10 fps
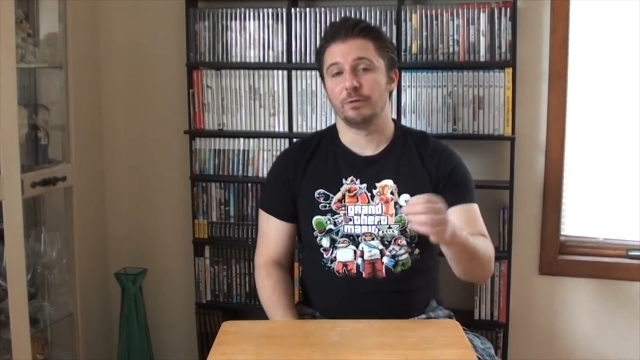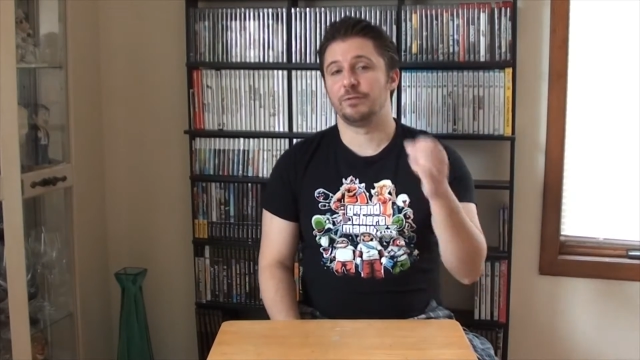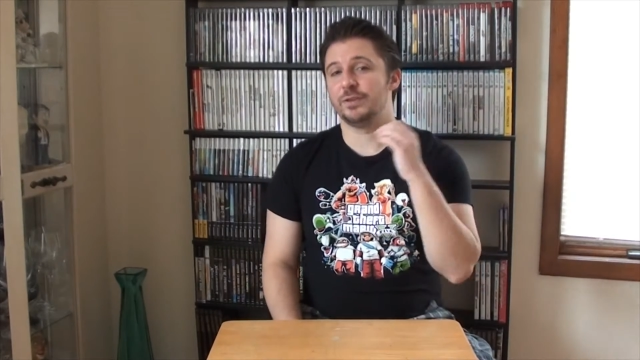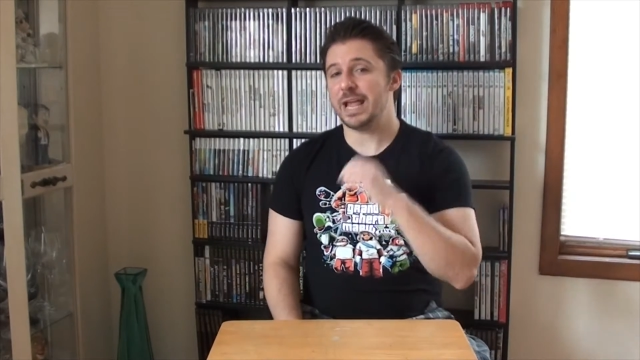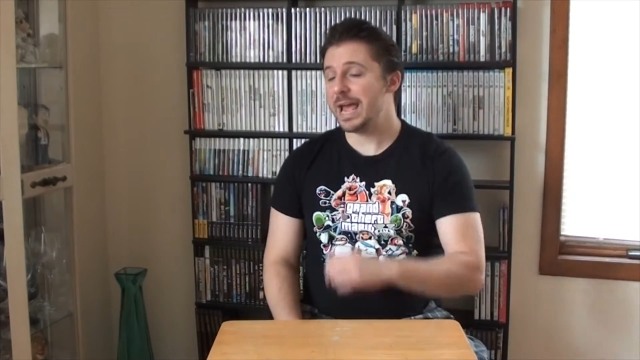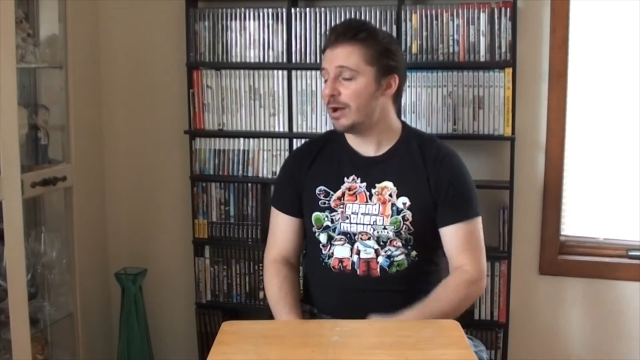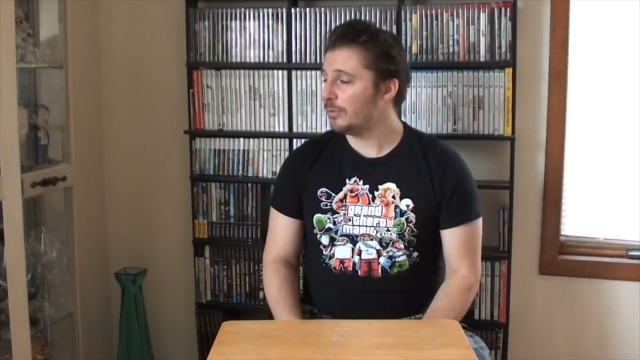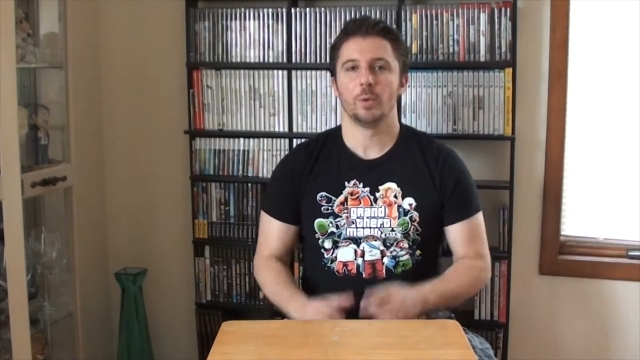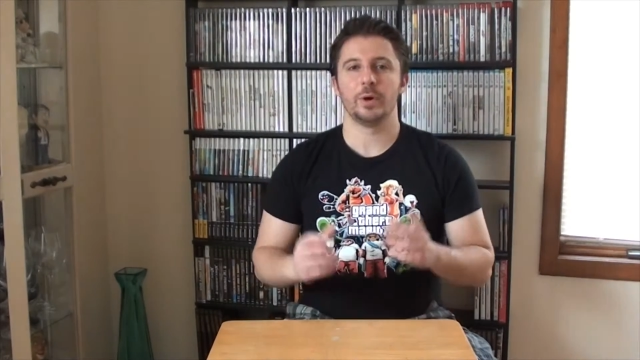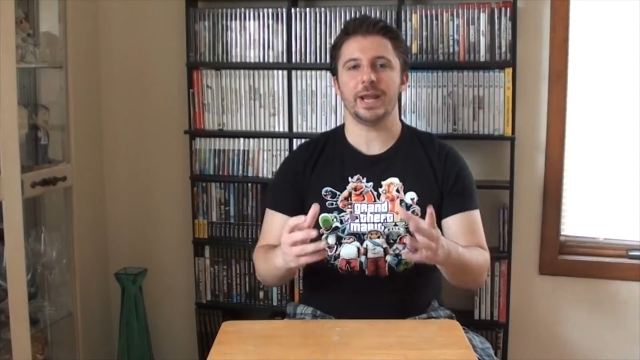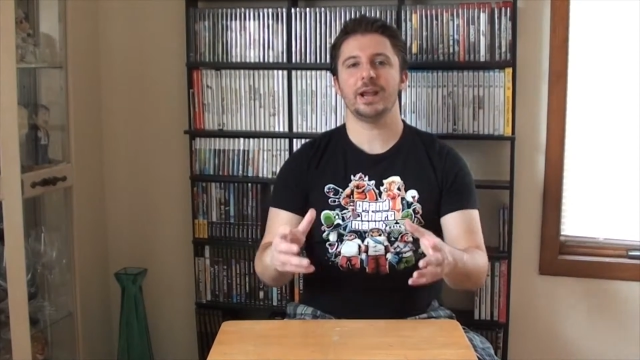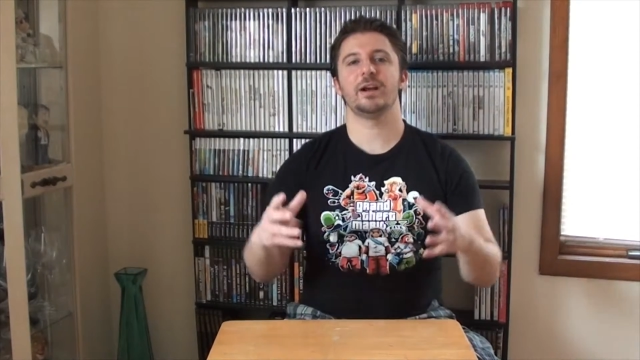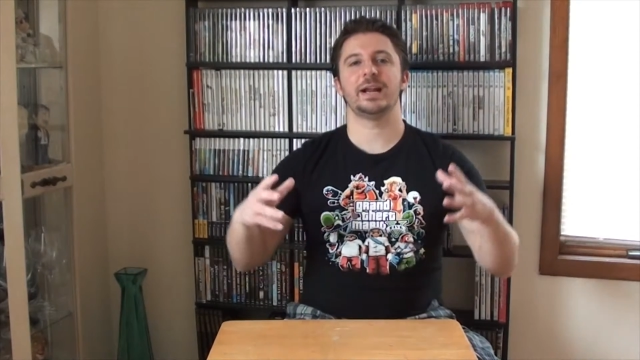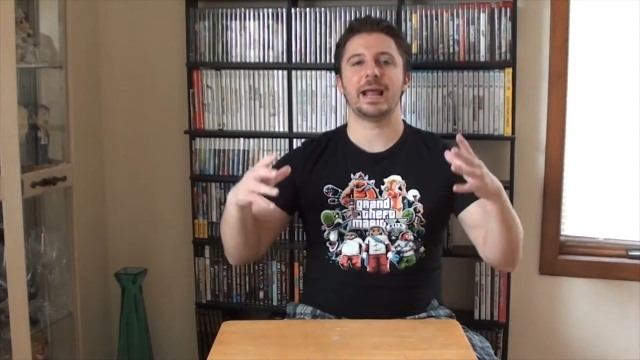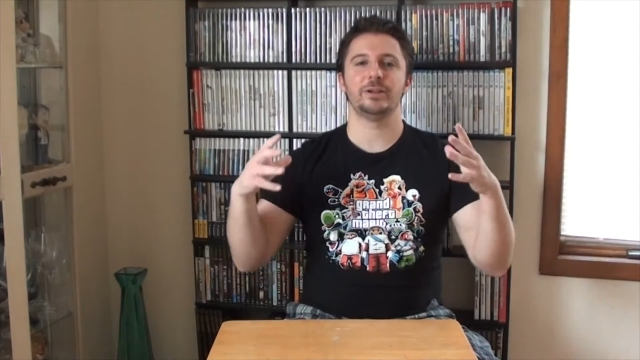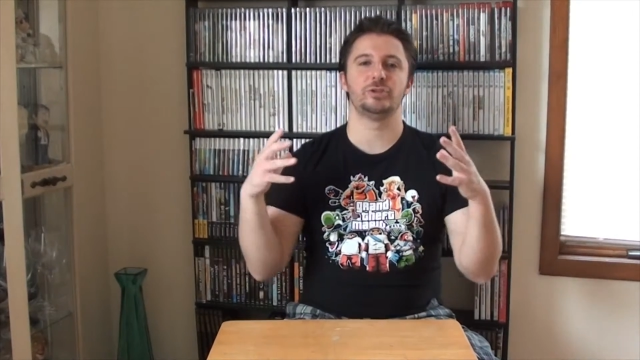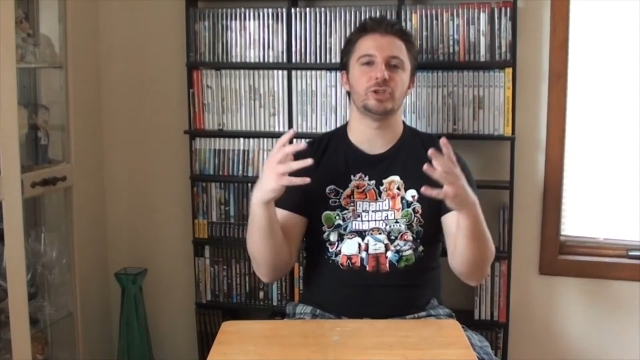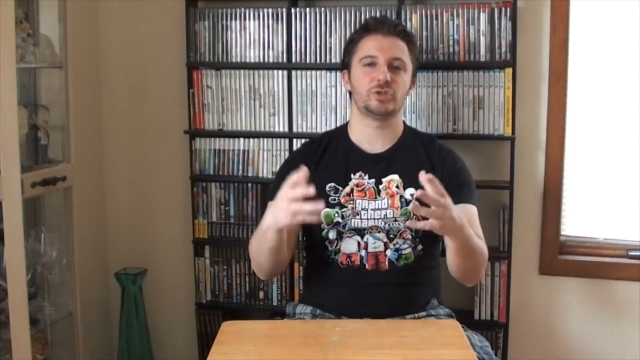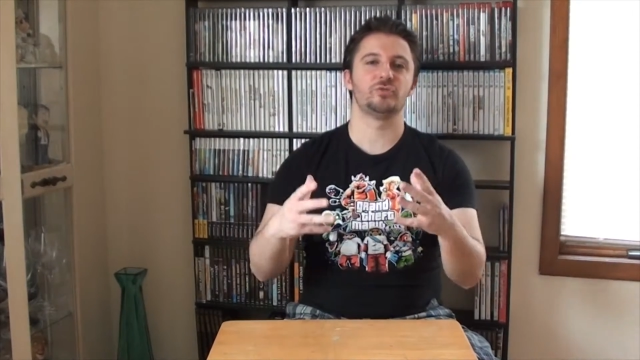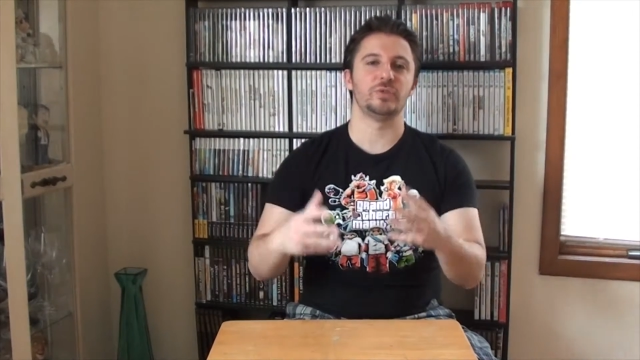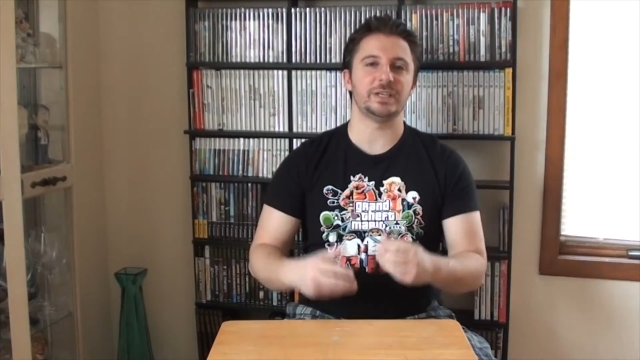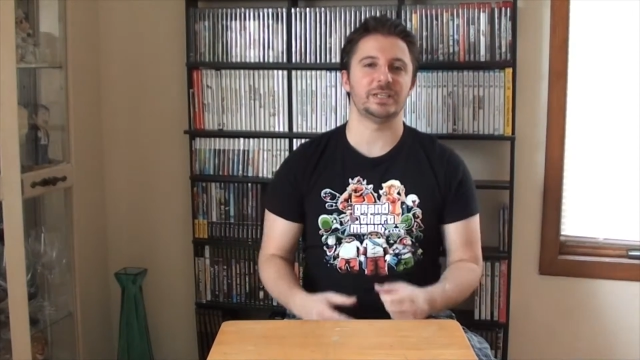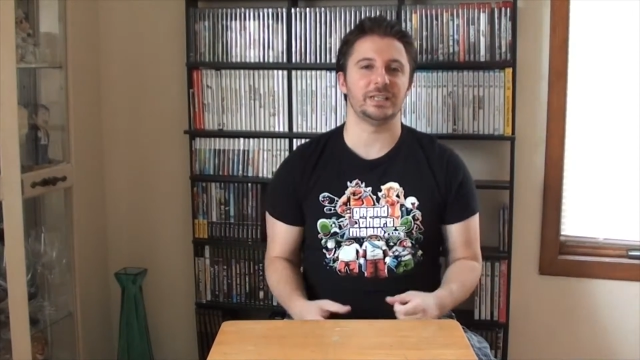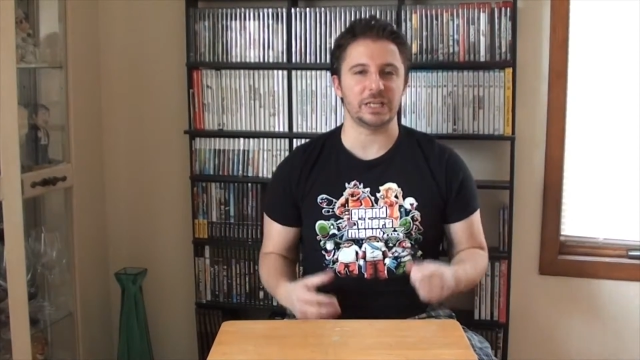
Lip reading: But for now, we're here and I just recently